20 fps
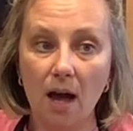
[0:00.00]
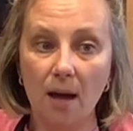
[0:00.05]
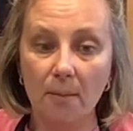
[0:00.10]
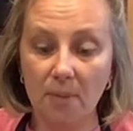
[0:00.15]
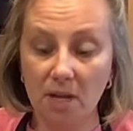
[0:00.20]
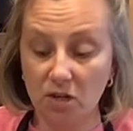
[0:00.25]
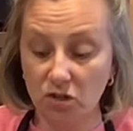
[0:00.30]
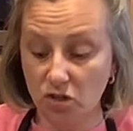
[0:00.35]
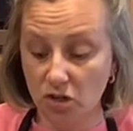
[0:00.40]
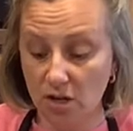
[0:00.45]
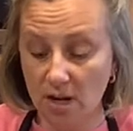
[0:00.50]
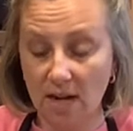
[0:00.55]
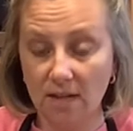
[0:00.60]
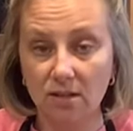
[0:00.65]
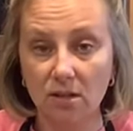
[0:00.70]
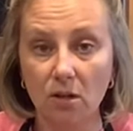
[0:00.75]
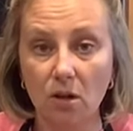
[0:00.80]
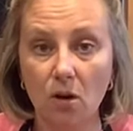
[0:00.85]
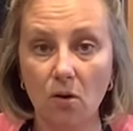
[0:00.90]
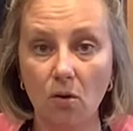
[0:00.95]
Make sure not
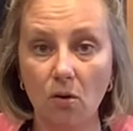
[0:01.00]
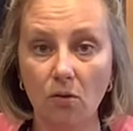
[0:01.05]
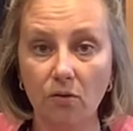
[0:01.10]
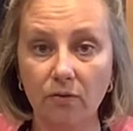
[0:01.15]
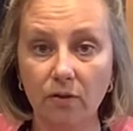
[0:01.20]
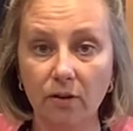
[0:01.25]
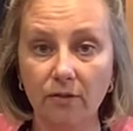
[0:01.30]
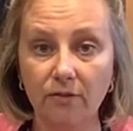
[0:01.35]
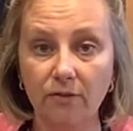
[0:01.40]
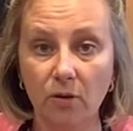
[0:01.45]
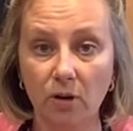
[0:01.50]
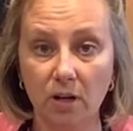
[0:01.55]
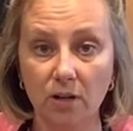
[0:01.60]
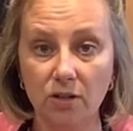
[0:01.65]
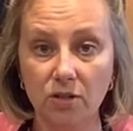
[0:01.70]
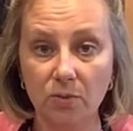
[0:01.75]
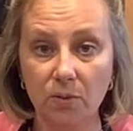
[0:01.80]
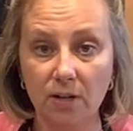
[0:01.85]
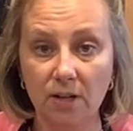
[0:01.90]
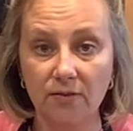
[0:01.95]
to go over
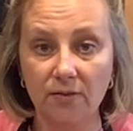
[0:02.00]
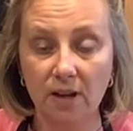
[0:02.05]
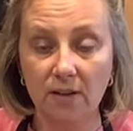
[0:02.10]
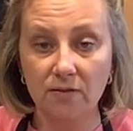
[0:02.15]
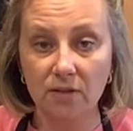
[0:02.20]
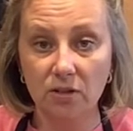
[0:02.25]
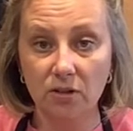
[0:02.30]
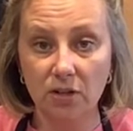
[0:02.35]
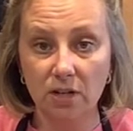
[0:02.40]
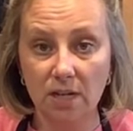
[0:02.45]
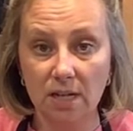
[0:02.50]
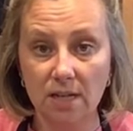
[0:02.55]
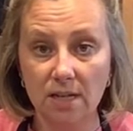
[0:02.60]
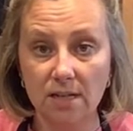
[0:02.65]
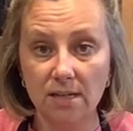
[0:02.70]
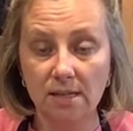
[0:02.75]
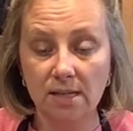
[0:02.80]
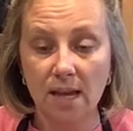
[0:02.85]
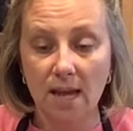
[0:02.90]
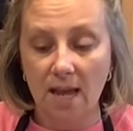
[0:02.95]
425
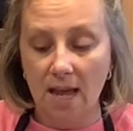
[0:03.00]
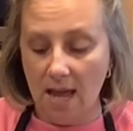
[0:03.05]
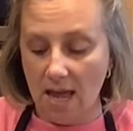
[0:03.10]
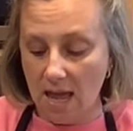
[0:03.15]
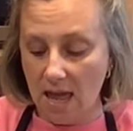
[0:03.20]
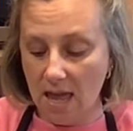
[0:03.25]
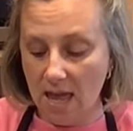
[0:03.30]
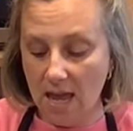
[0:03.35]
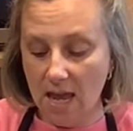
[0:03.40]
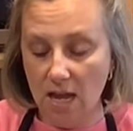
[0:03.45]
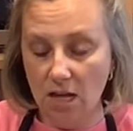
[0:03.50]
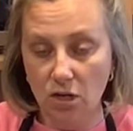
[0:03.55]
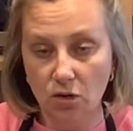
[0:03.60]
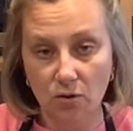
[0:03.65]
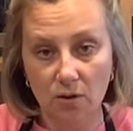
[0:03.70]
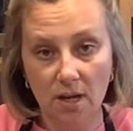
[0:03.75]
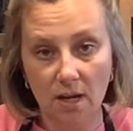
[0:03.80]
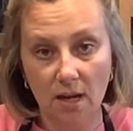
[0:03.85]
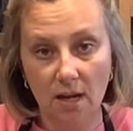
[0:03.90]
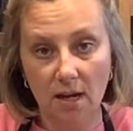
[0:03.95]
degrees, and you
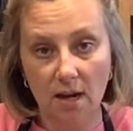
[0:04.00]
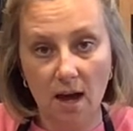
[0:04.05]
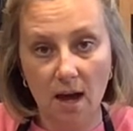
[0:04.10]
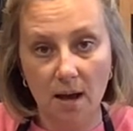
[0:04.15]
can